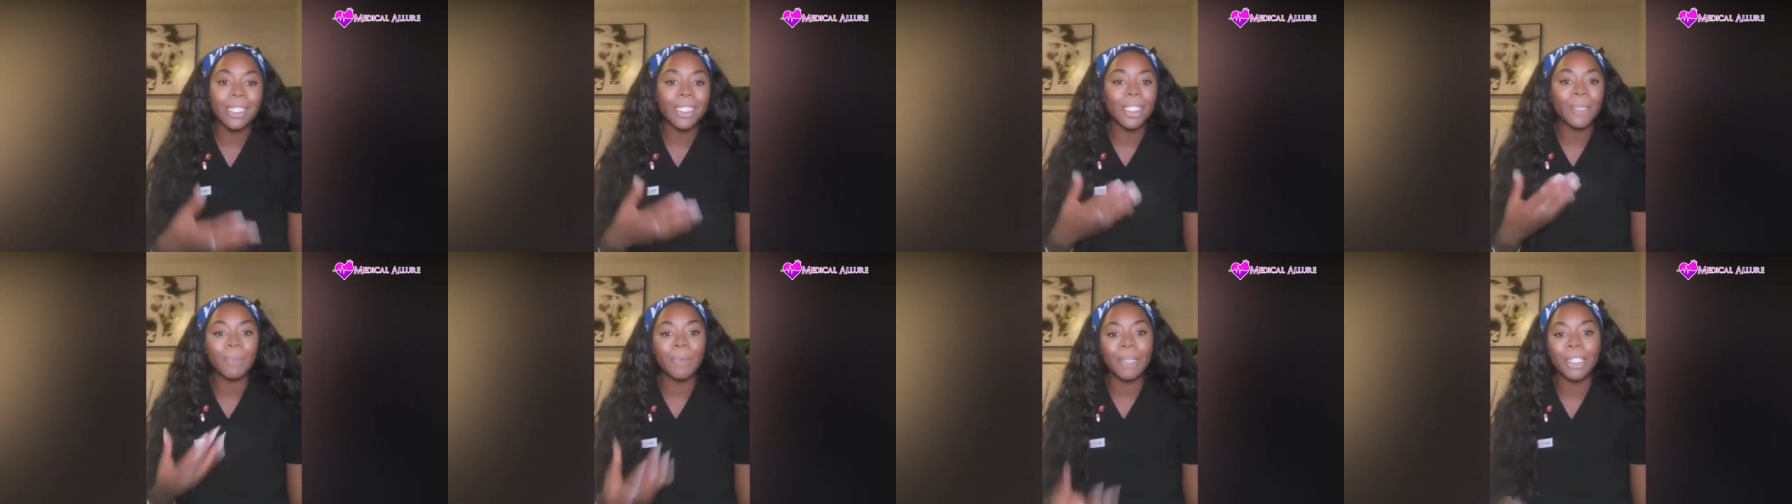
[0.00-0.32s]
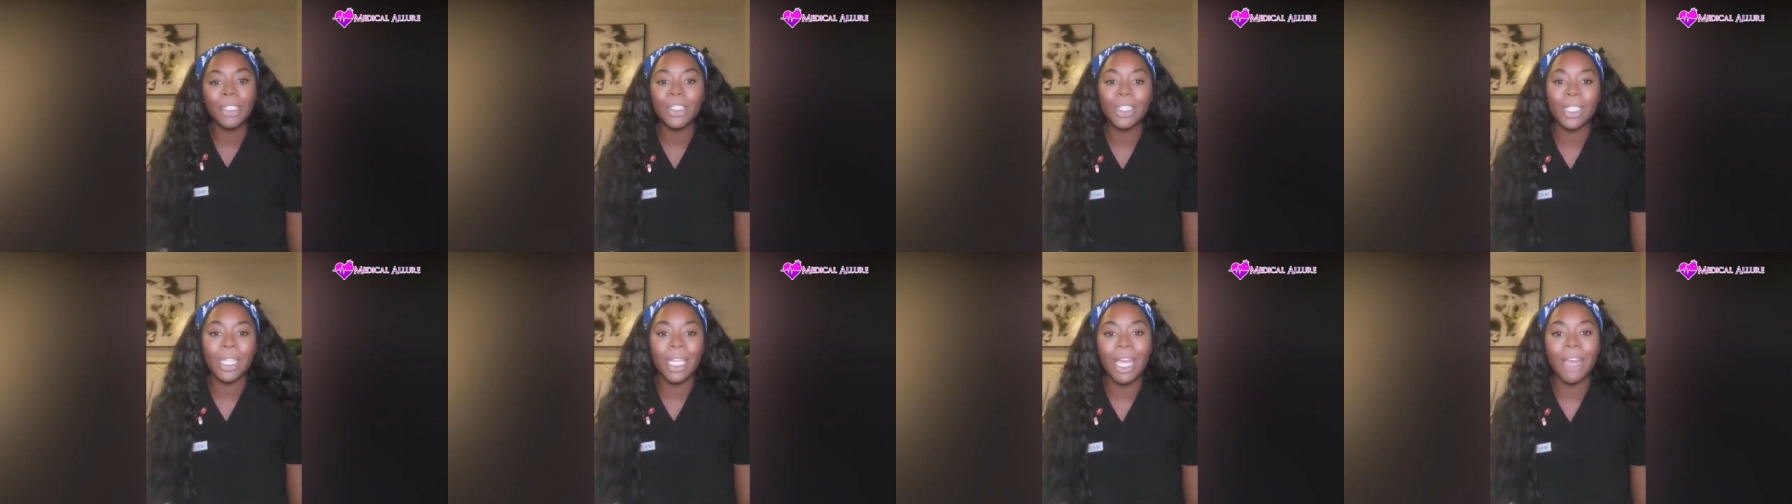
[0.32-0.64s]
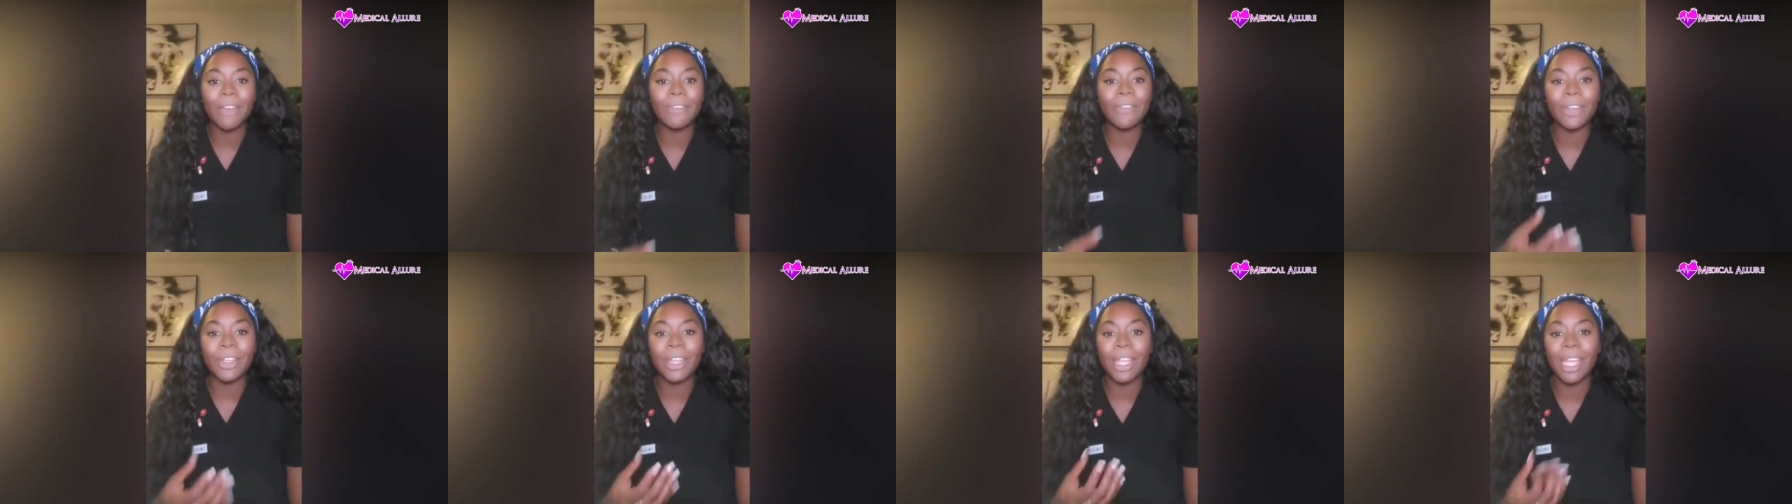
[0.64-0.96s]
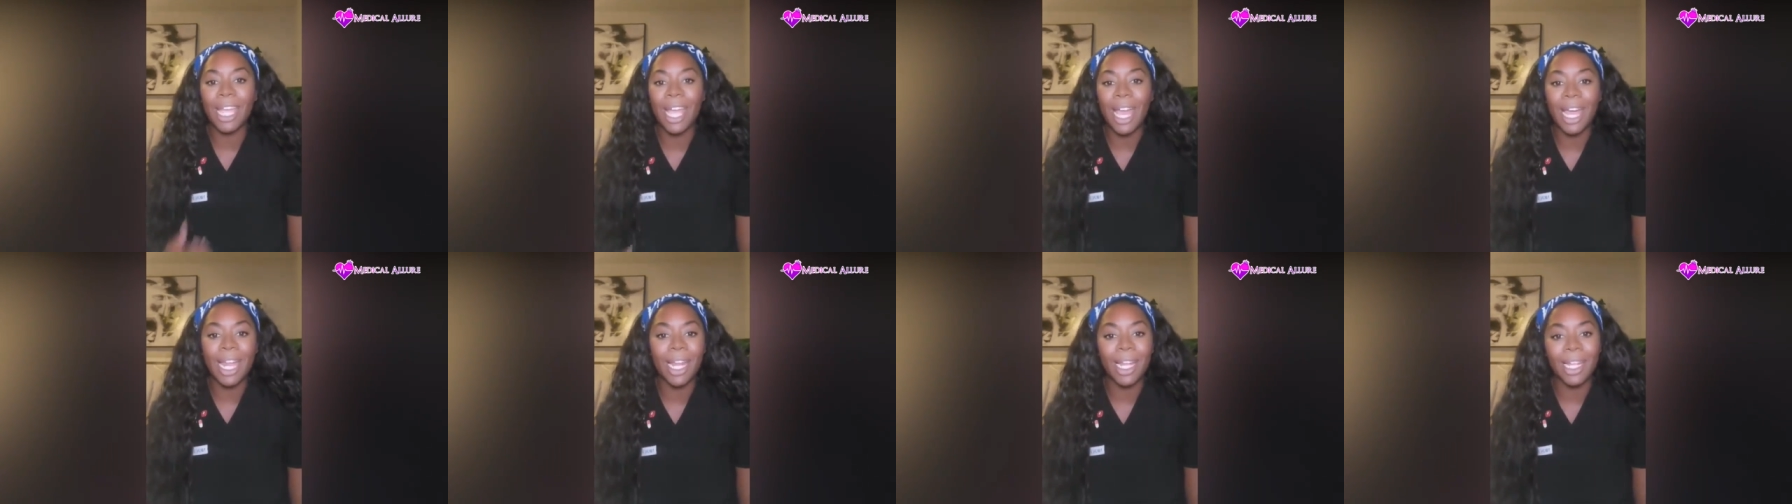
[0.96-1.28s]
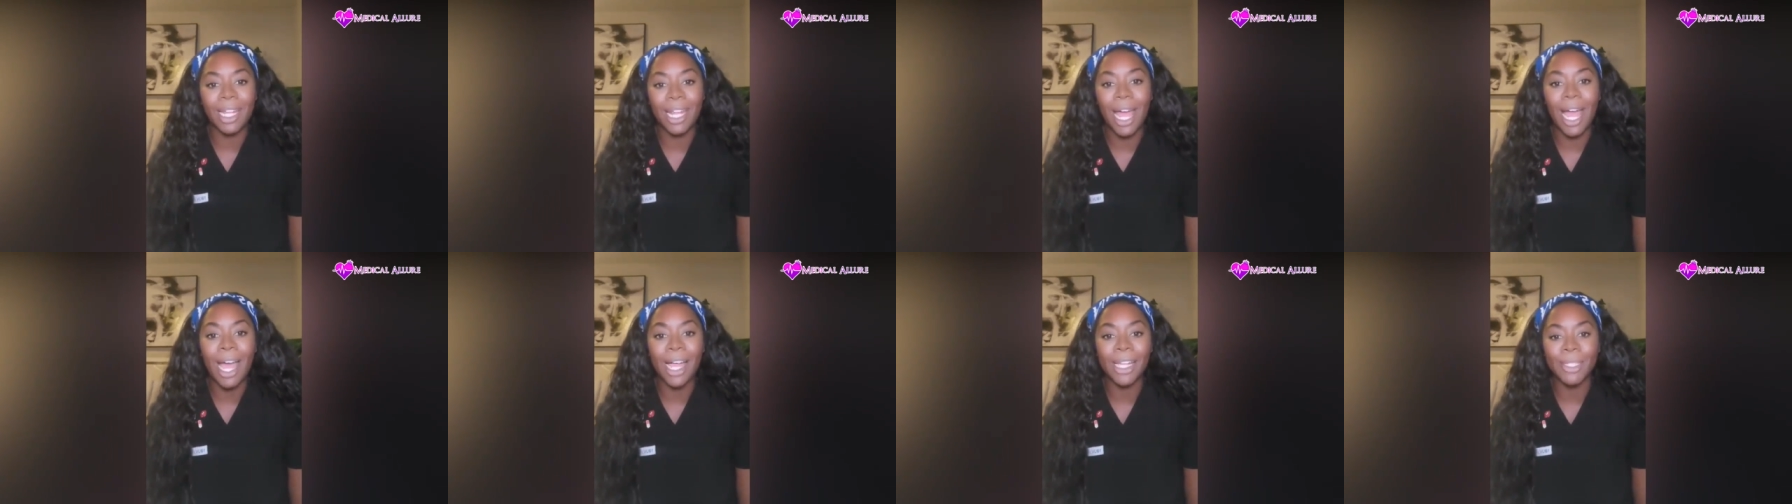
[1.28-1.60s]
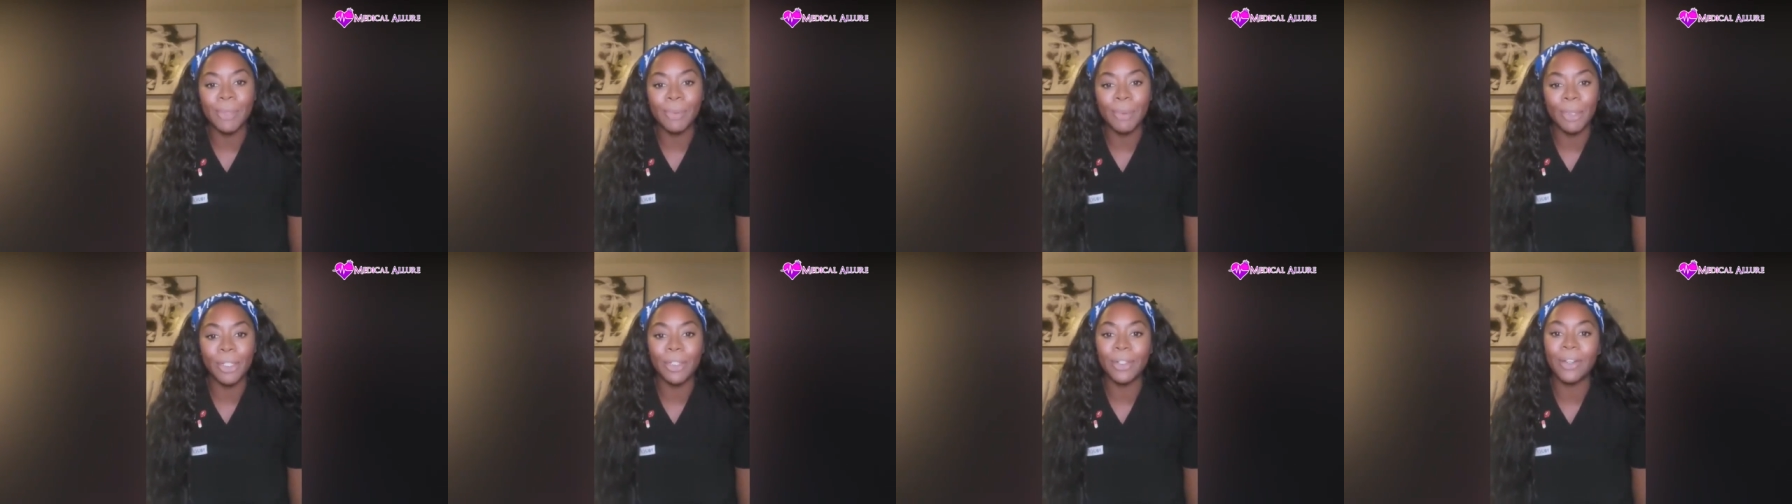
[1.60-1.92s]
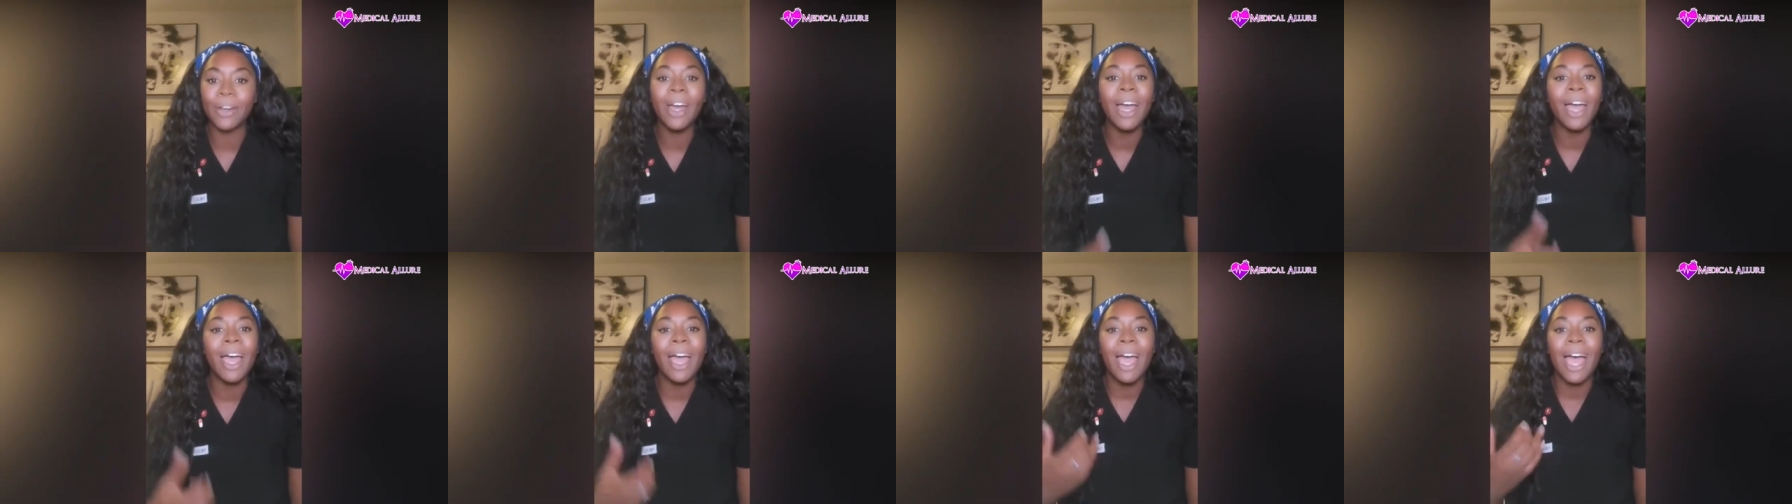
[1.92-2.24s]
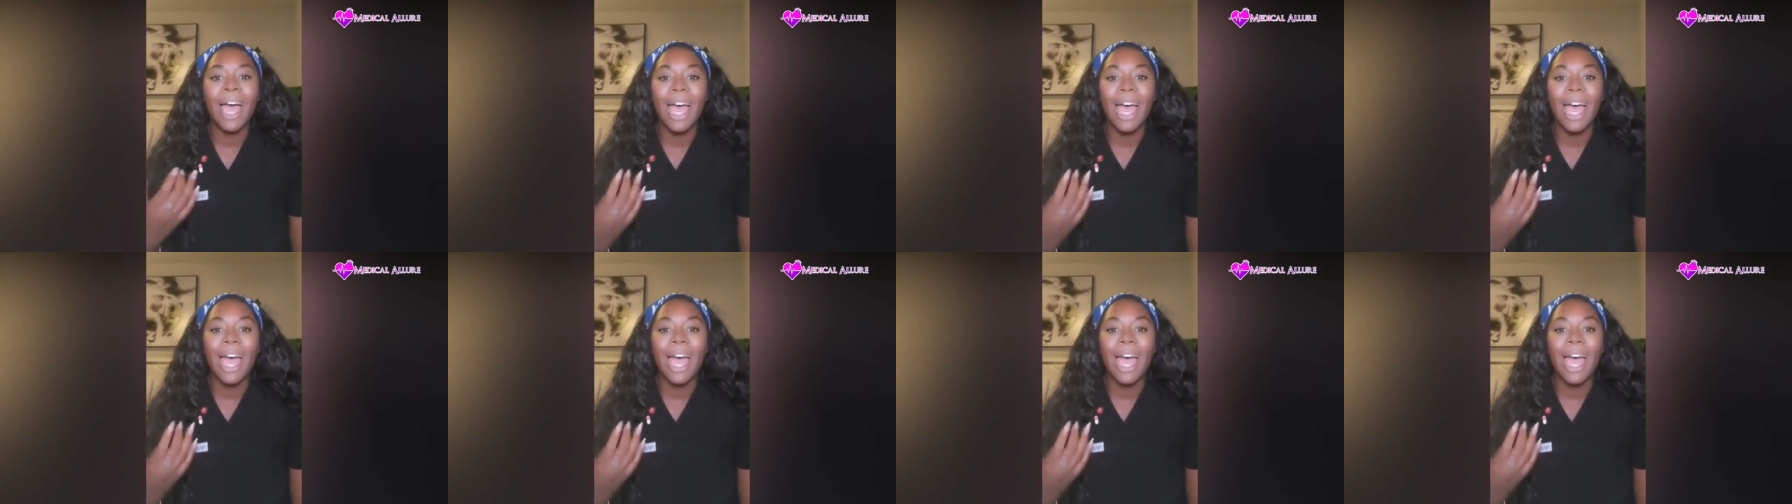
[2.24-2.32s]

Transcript: especially after they got out of the hospital,